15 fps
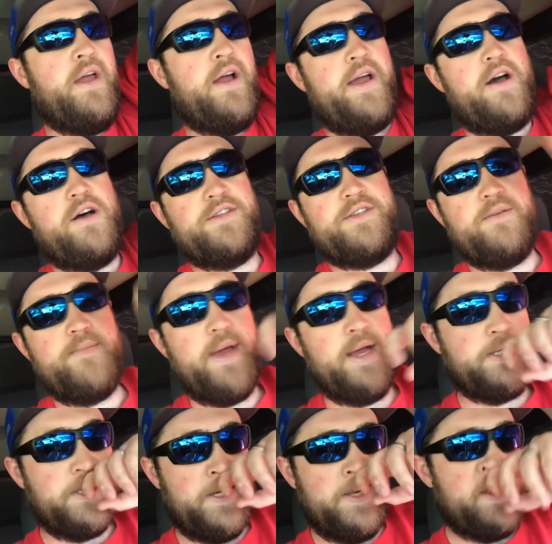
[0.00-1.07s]
also
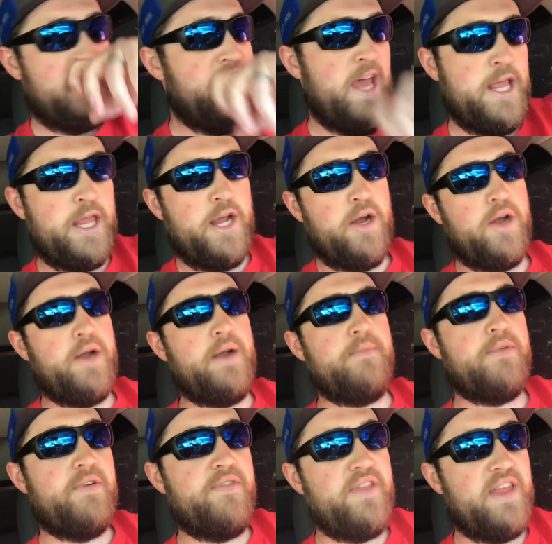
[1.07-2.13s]
mentioned that there are a
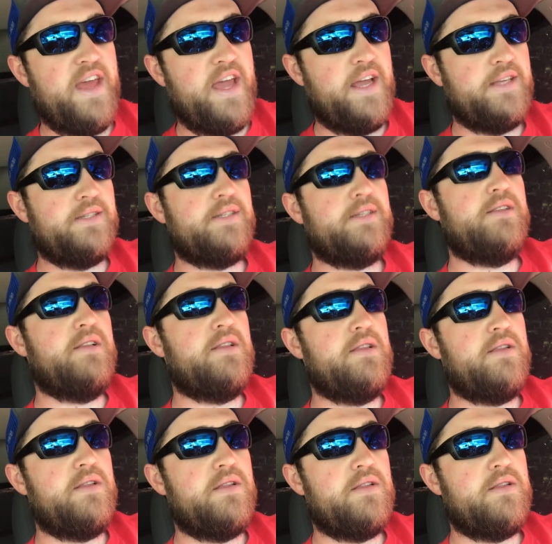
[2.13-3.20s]
number of things,
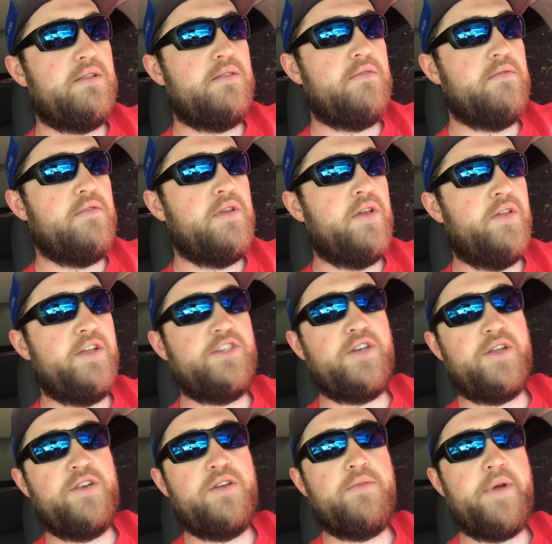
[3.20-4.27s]
that you
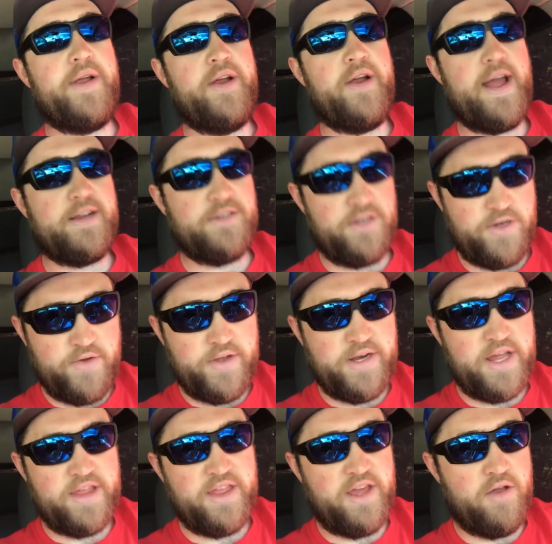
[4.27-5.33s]
can do where you're actually doing
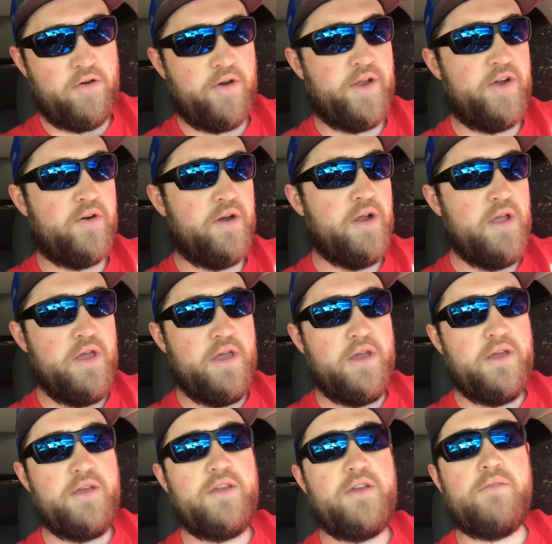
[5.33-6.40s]
nothing, or you're
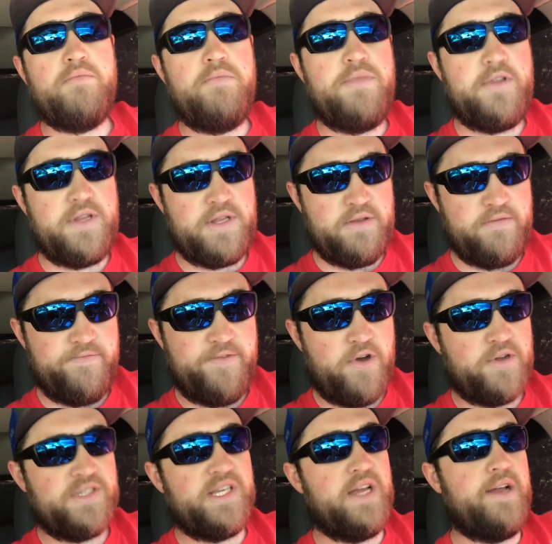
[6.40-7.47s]

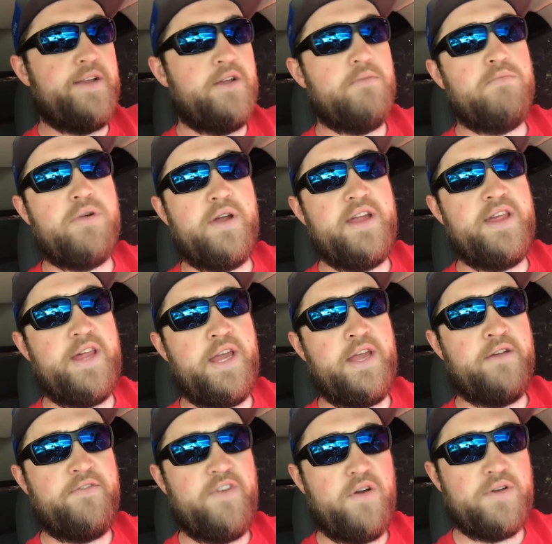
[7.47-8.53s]
focusing on your breathing,
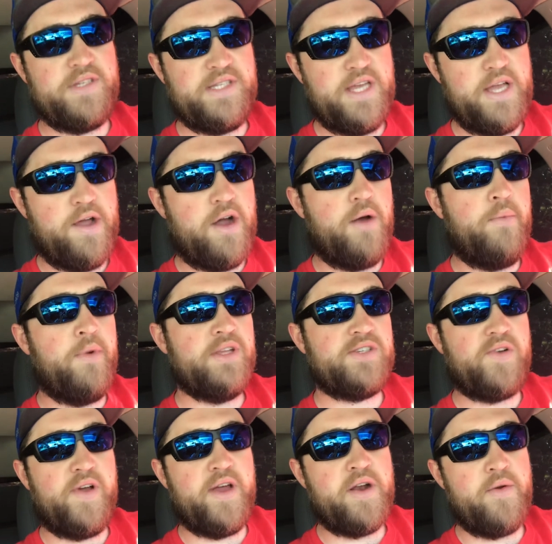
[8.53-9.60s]
you're focusing on what's
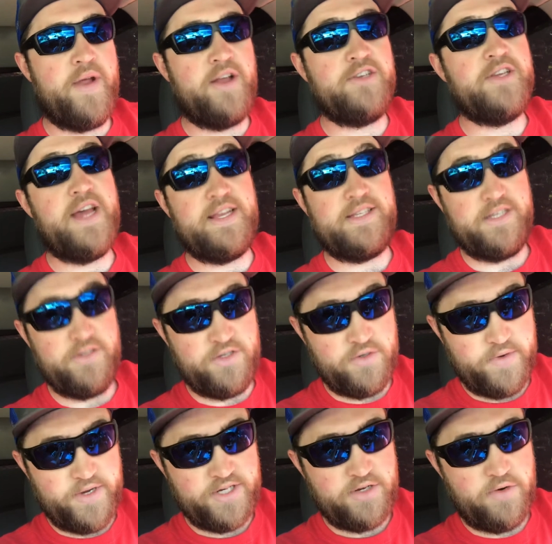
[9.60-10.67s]
going on around you. That
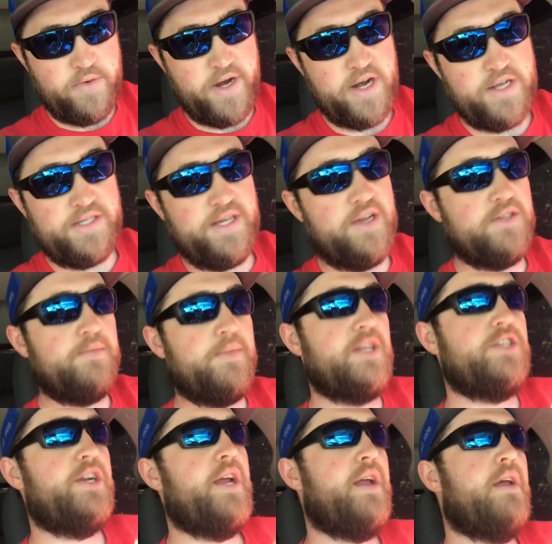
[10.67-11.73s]
situational awareness I was
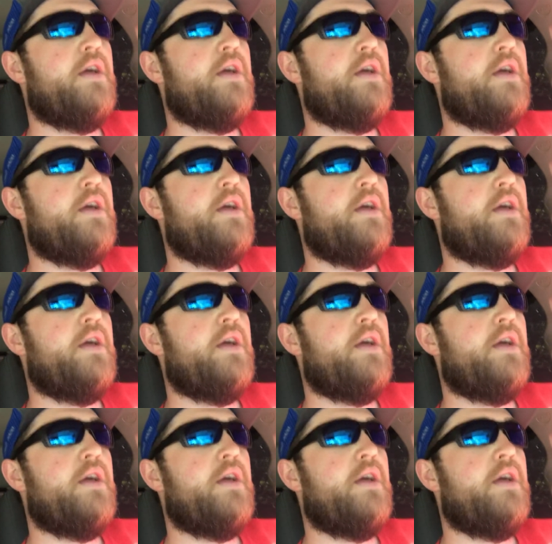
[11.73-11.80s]
mentioning.